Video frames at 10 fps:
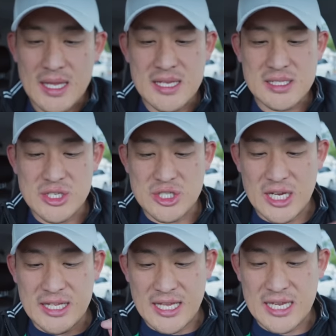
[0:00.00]
It's a
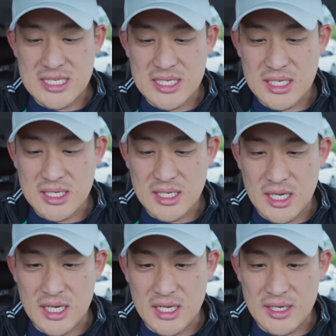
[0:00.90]
gigantic
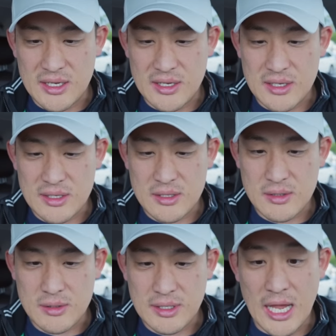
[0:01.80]

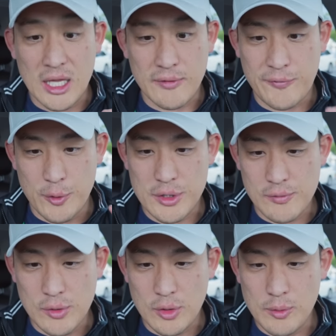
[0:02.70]
California
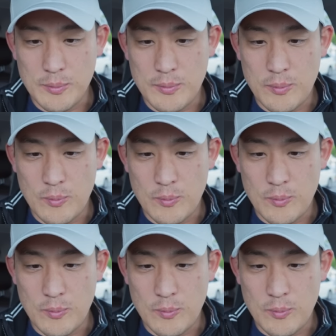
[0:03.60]
roll